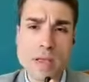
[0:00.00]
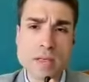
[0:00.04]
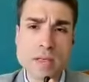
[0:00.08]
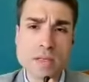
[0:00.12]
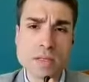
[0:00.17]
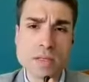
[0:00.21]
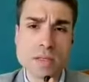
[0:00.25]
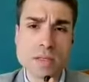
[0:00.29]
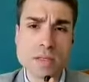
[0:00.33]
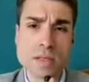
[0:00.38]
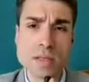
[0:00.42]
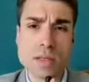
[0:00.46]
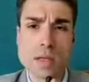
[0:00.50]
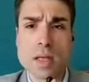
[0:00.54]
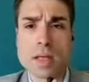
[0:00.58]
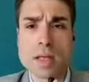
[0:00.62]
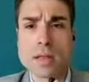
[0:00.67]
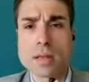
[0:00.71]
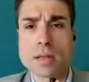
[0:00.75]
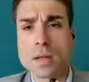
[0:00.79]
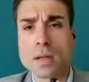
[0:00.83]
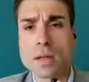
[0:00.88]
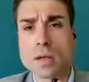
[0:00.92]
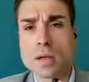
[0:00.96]
paste
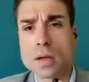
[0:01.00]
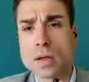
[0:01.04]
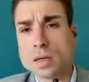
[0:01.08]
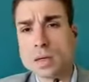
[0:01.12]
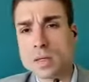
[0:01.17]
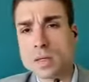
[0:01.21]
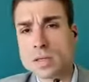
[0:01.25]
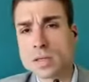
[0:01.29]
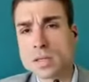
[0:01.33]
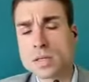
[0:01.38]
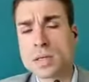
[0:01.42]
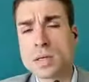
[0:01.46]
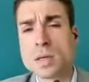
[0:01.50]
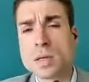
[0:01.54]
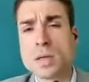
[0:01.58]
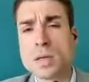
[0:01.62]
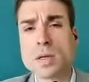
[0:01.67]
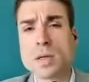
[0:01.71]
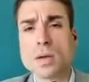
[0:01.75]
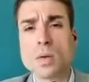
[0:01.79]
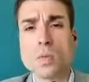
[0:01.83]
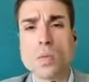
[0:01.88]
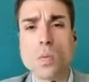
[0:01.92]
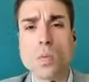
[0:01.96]
and cut
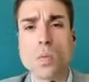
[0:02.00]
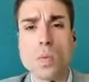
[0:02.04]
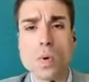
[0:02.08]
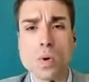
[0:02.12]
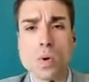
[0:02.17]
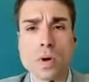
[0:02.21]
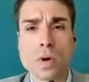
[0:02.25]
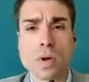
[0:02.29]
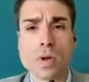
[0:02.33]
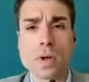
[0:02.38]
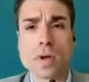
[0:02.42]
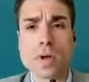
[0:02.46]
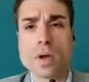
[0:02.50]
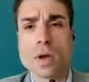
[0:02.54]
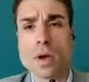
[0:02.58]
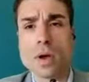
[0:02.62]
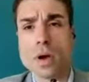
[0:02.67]
work